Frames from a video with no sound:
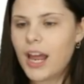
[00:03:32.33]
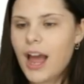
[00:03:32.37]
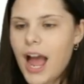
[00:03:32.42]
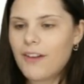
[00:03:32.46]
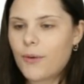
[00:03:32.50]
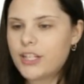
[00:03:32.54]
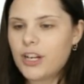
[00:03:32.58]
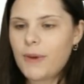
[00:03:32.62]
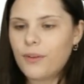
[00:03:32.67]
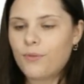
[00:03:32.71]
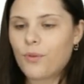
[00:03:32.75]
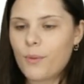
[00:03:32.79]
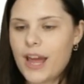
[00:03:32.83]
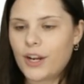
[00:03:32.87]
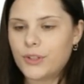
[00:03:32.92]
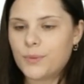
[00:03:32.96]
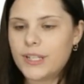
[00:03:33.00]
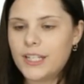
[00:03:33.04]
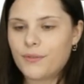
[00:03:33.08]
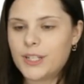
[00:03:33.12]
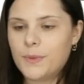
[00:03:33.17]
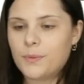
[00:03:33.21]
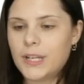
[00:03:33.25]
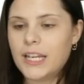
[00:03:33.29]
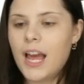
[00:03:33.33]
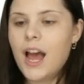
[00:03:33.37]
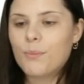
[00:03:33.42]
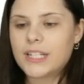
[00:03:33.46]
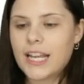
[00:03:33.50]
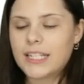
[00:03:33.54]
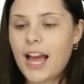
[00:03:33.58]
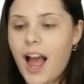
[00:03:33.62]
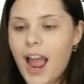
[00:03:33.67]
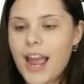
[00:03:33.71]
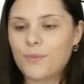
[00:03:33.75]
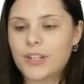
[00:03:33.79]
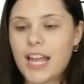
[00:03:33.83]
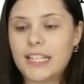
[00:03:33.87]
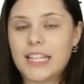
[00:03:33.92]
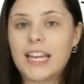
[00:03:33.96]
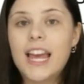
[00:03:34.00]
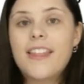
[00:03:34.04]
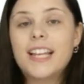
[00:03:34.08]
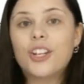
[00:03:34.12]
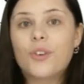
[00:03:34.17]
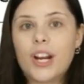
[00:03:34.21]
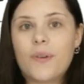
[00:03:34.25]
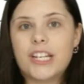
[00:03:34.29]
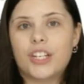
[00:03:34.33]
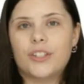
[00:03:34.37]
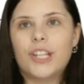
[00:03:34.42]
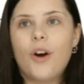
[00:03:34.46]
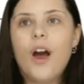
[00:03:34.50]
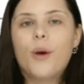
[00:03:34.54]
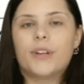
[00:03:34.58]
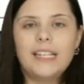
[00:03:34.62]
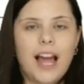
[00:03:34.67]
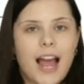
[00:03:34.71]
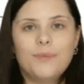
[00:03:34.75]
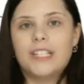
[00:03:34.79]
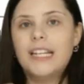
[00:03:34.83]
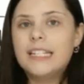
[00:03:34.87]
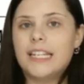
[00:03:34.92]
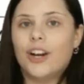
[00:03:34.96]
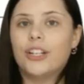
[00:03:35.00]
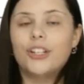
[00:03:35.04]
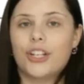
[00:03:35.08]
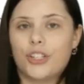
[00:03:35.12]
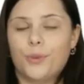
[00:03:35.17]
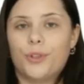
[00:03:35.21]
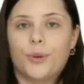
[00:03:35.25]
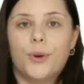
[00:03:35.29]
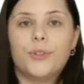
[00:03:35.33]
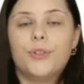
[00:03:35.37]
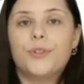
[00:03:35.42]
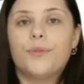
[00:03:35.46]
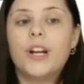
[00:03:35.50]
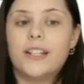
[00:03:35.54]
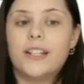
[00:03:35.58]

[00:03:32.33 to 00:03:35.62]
a user interface for a decentralized